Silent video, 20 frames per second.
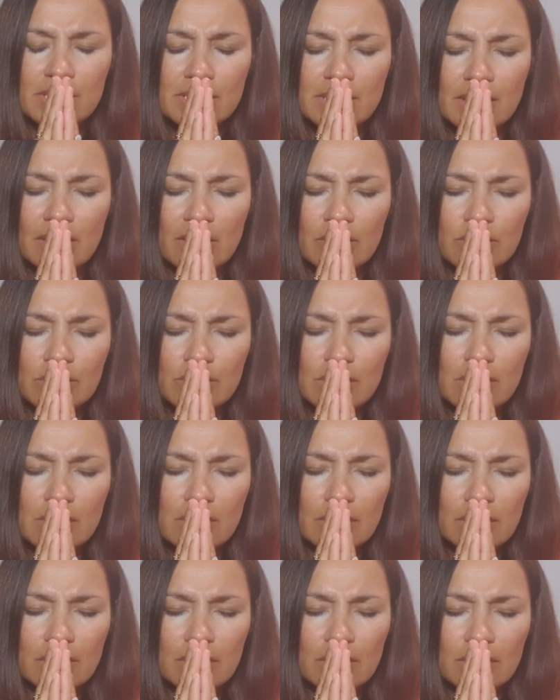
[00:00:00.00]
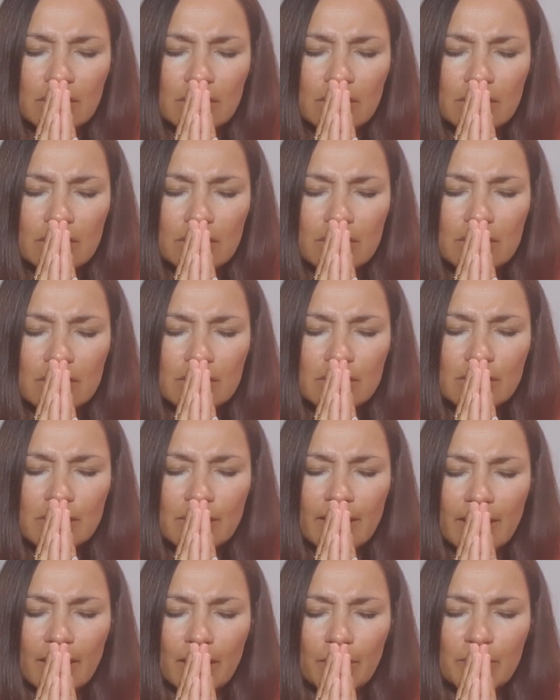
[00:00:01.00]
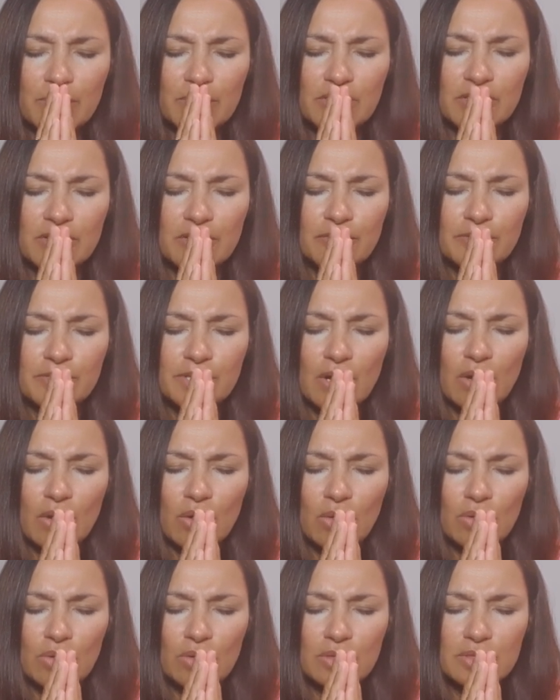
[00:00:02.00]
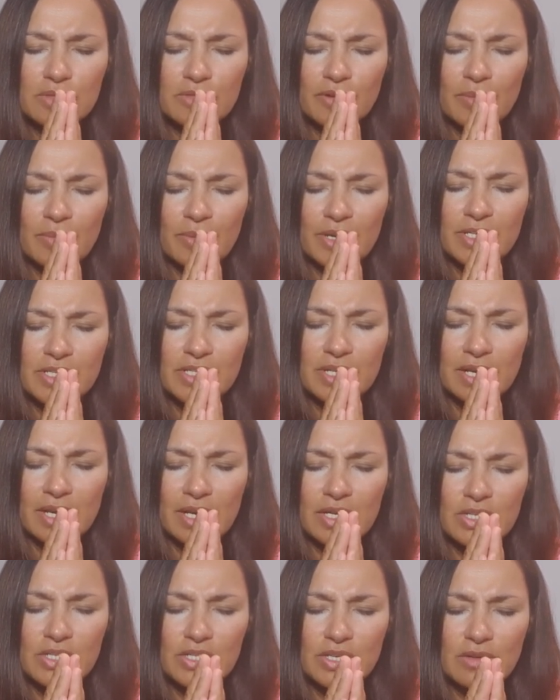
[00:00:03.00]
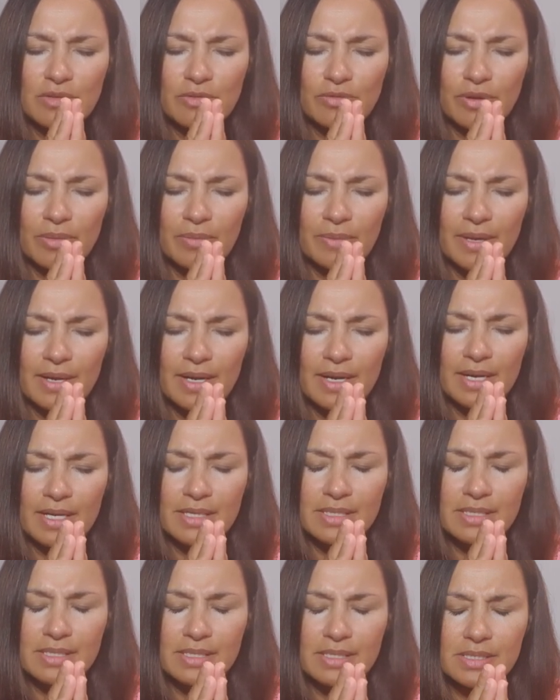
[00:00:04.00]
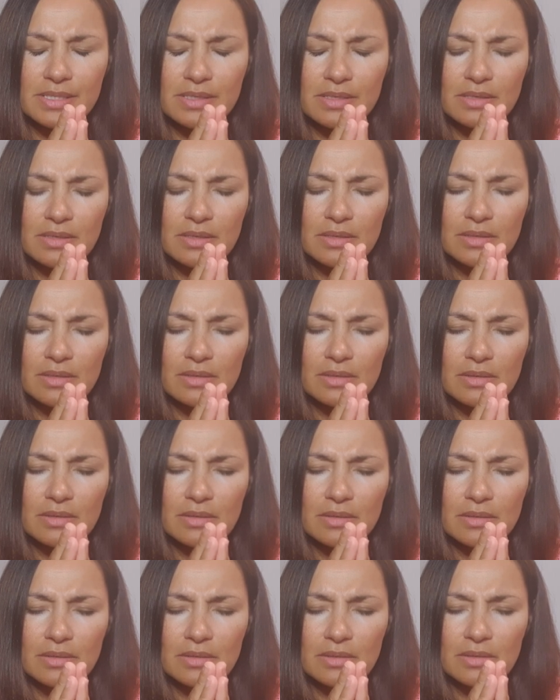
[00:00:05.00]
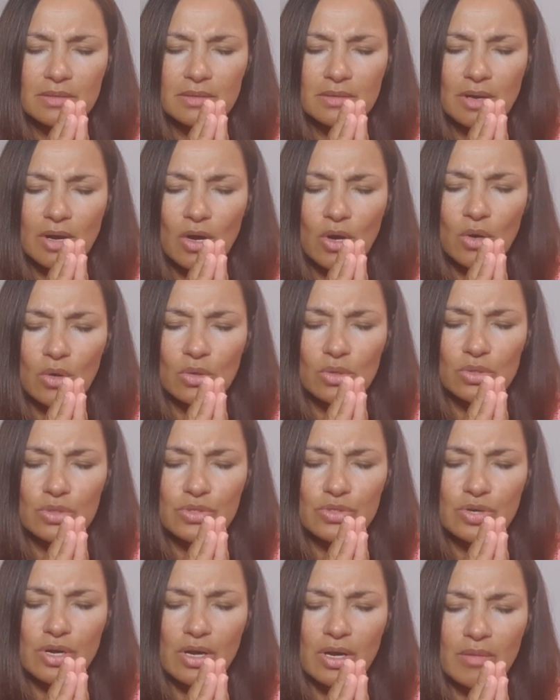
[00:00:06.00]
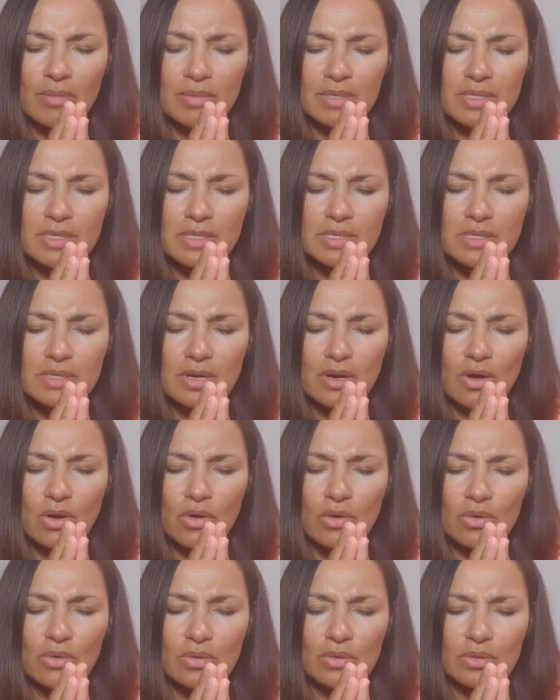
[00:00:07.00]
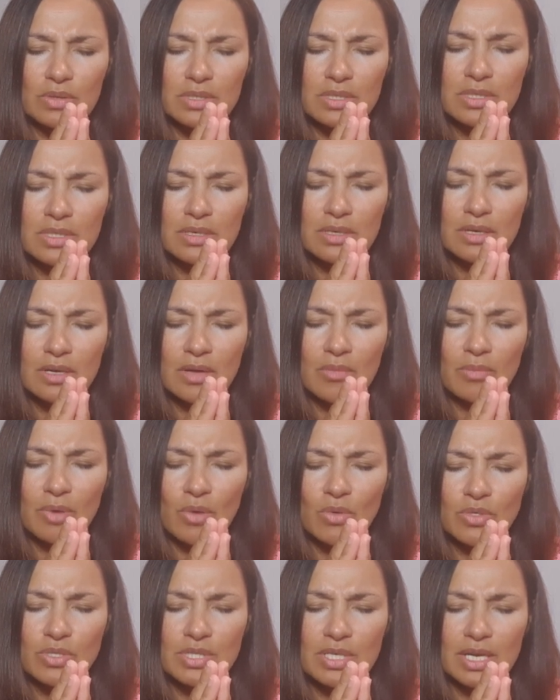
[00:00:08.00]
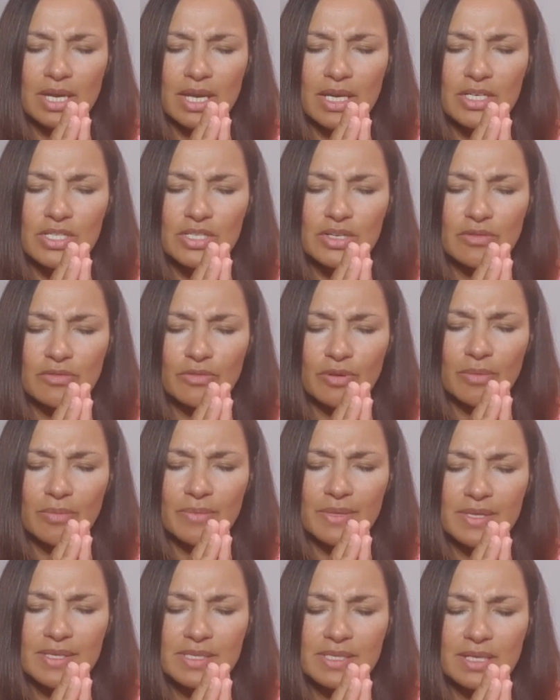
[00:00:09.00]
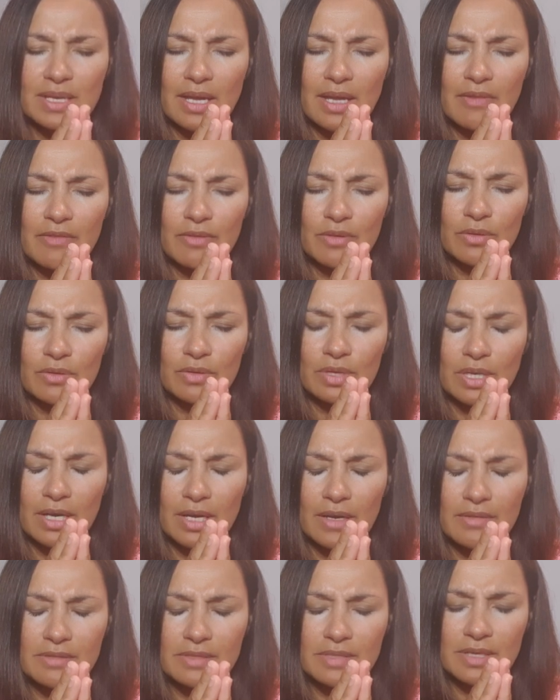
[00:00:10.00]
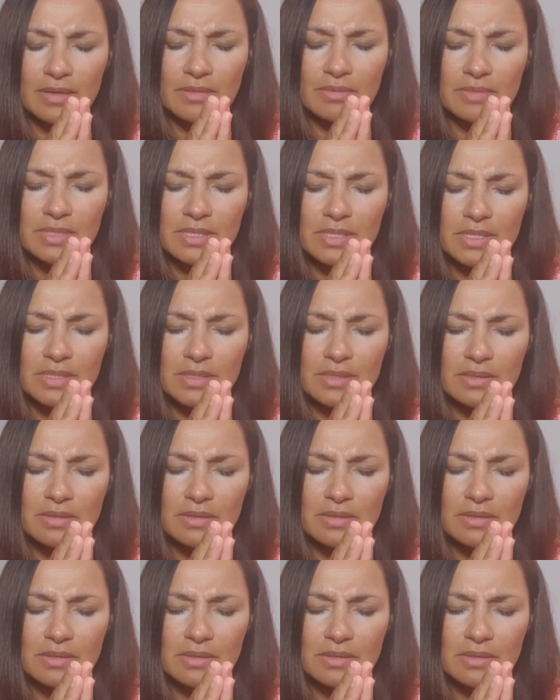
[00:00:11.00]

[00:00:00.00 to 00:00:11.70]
energy to help shift old vibrational energy from the heart, old traumas, old emotional energy from this life and other lifetimes.